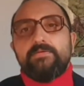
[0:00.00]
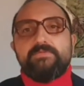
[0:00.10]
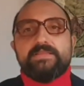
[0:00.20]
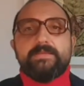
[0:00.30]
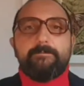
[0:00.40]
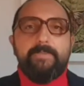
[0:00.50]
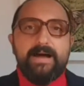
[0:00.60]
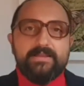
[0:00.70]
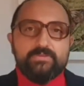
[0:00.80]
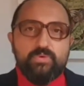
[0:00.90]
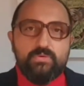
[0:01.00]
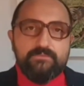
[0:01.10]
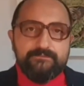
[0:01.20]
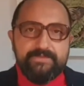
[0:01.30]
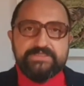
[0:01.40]
will depend
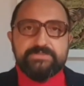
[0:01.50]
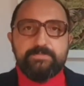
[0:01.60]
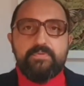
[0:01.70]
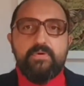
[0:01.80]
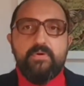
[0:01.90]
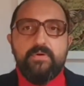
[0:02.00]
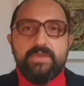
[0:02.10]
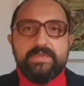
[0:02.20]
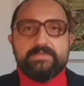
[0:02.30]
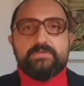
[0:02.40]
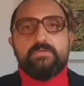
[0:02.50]
on which point